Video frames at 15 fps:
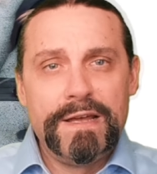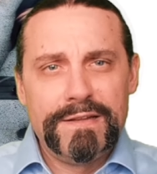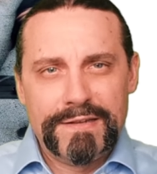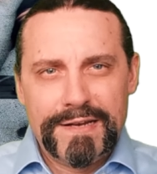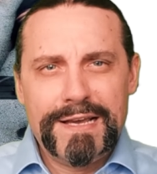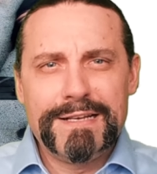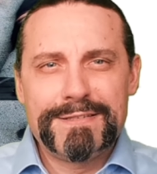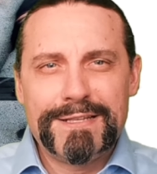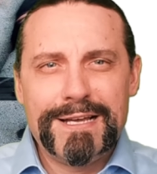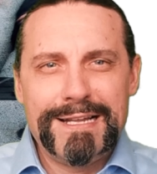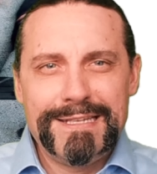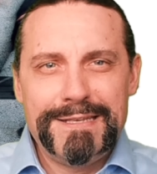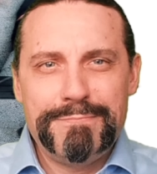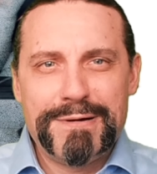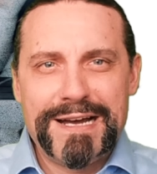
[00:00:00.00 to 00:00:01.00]
The next
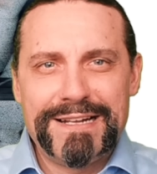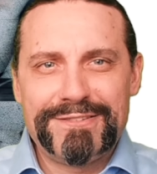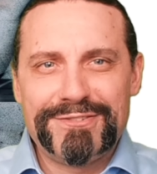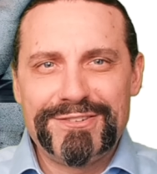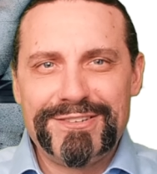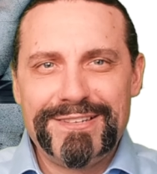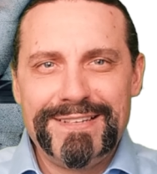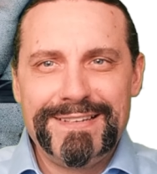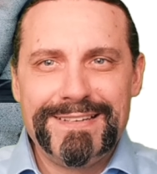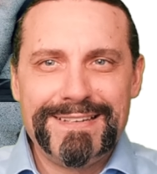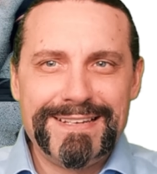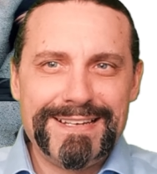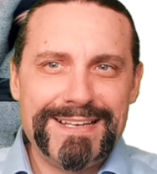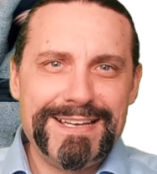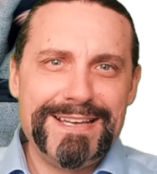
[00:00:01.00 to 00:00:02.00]
anti-pattern
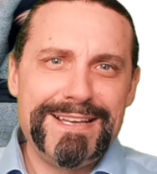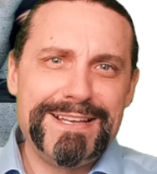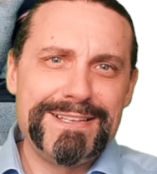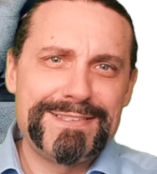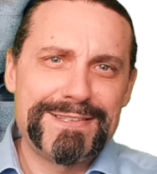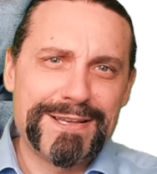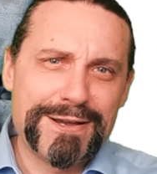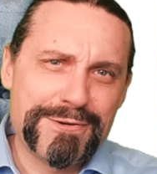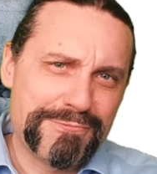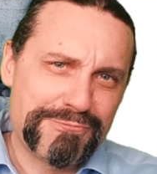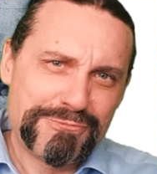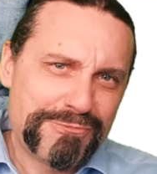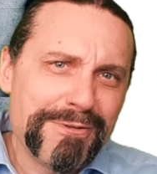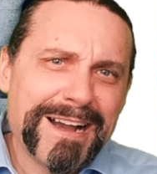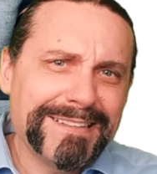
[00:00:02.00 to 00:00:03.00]
is
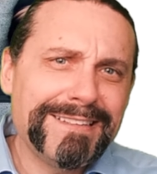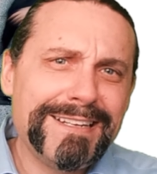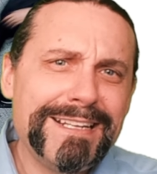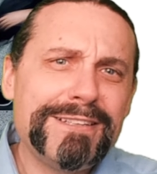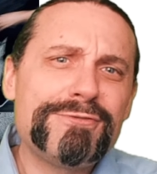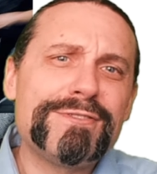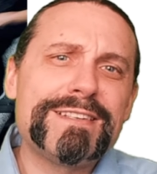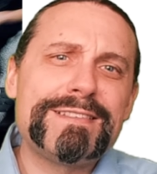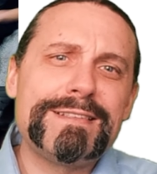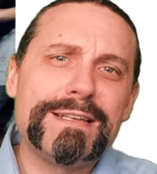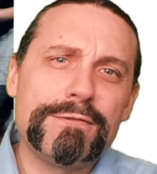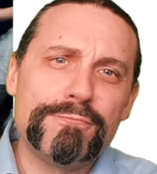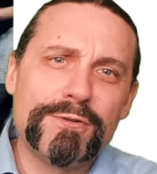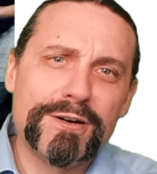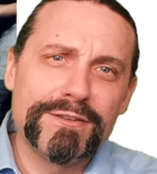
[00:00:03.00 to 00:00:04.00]
quite an
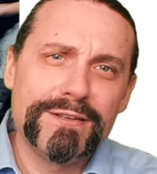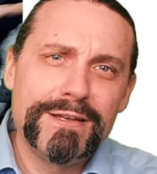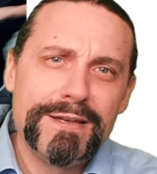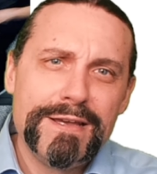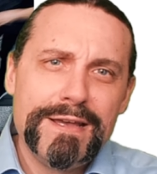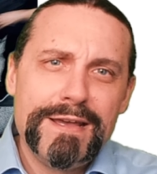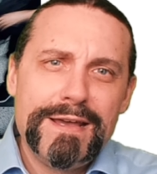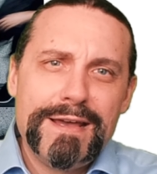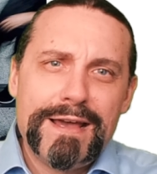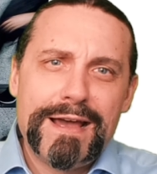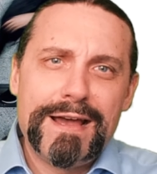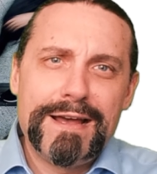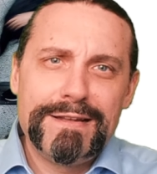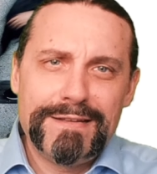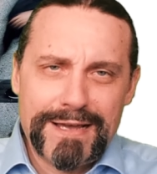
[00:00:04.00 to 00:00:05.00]
interesting one,
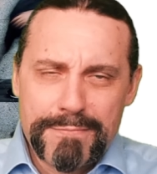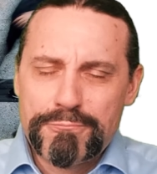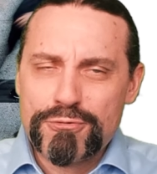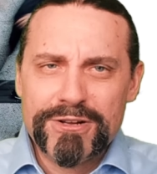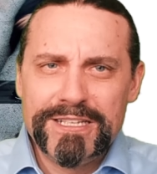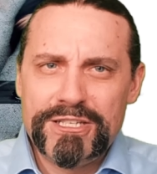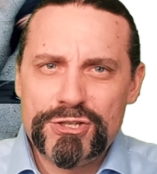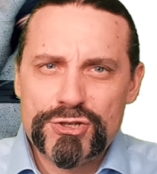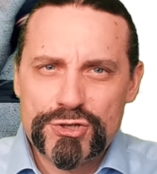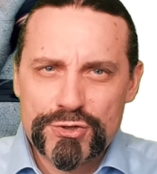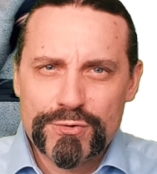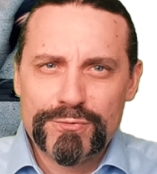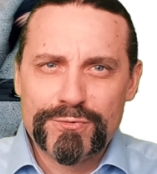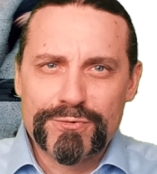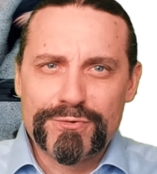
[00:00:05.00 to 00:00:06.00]
and I'm pretty
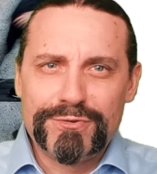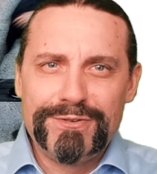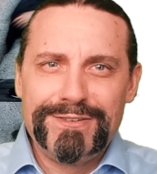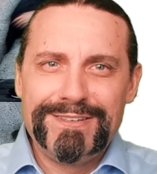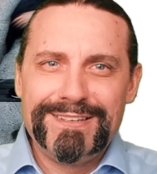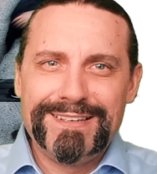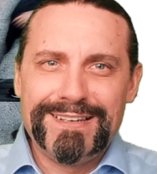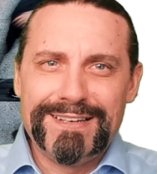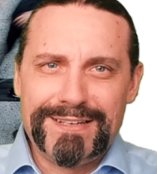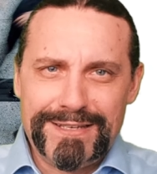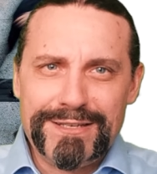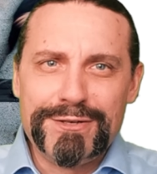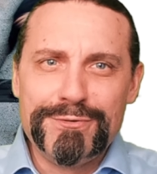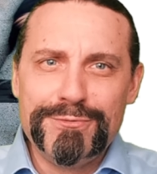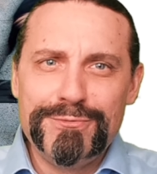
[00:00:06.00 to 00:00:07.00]
sure
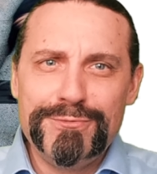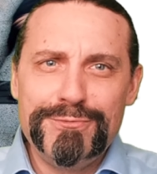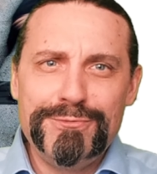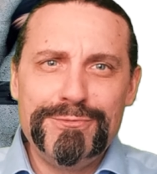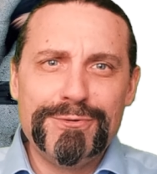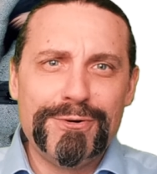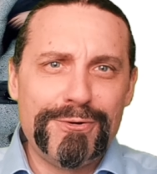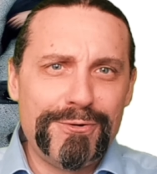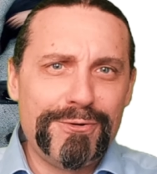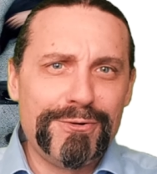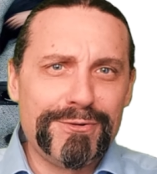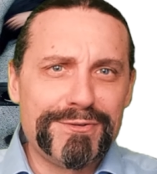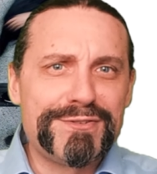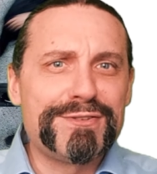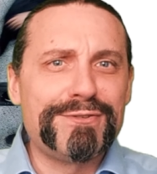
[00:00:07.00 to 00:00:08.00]
you
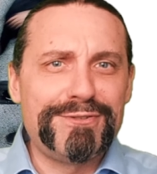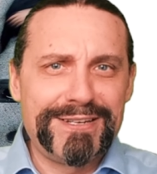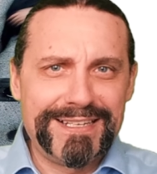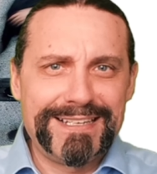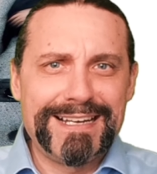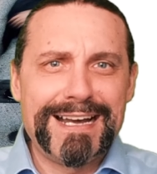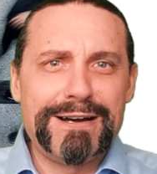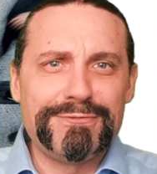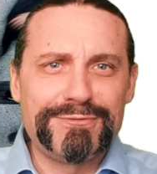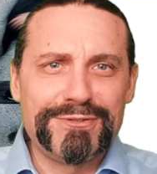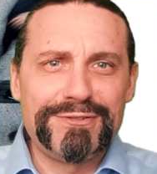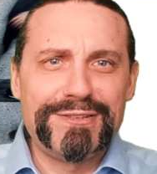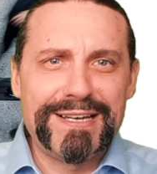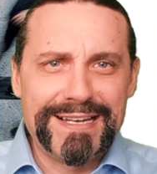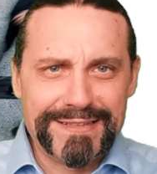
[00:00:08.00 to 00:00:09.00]
also
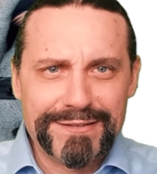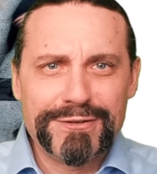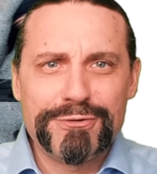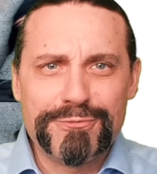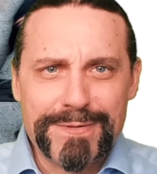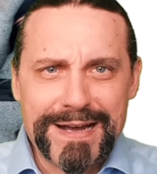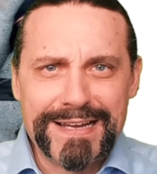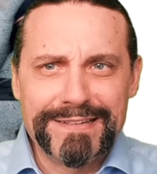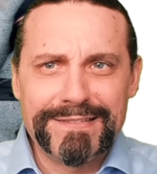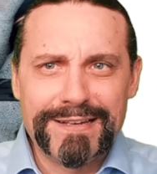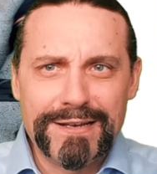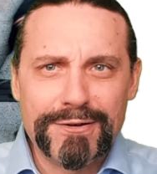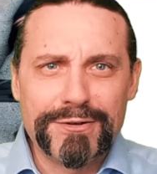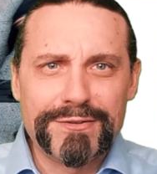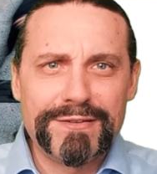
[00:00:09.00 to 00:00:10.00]
encounter that quite
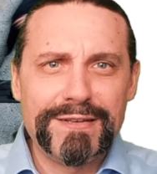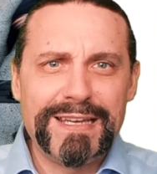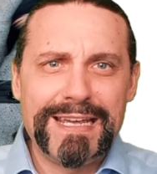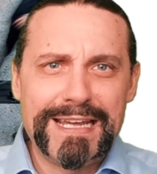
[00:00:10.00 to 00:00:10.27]
a lot.